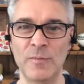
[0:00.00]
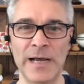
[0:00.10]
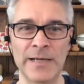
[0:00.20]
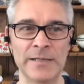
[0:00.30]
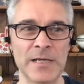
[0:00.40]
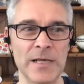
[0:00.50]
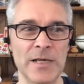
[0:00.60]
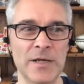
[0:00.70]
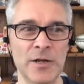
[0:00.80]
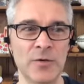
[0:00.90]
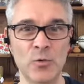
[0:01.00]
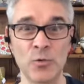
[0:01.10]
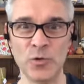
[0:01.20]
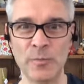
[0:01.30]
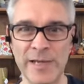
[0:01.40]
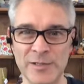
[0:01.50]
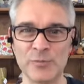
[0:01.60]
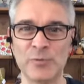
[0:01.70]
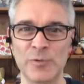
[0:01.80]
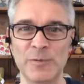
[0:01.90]
and you know all your
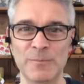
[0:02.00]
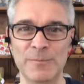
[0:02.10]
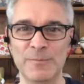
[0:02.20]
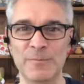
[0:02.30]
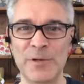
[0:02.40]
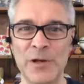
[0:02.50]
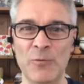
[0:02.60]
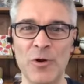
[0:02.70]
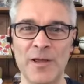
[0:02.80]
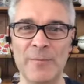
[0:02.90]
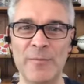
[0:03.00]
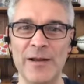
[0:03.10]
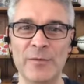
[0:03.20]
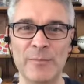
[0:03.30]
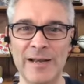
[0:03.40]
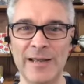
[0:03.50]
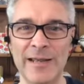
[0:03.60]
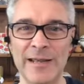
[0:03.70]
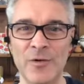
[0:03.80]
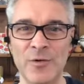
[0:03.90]
mates will you know want to come round and play
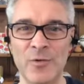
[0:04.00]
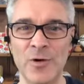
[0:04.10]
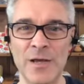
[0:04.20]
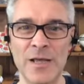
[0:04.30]
it or